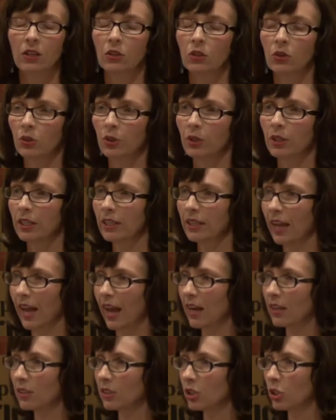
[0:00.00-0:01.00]
learning
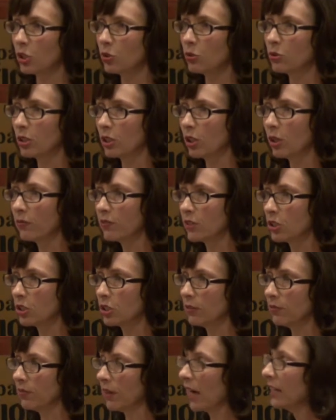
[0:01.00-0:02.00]
how to use low
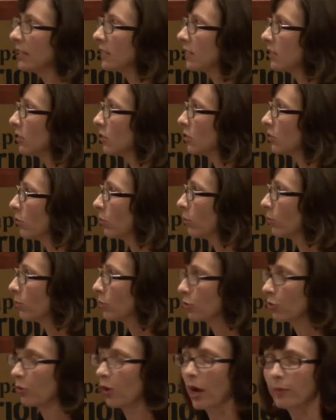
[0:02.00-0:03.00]
vision devices or
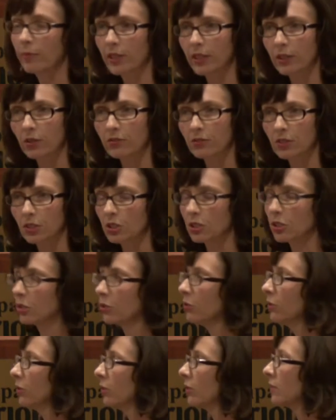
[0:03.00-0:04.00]
prescribing low vision
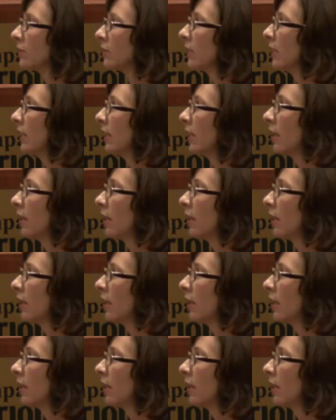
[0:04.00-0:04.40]
tools.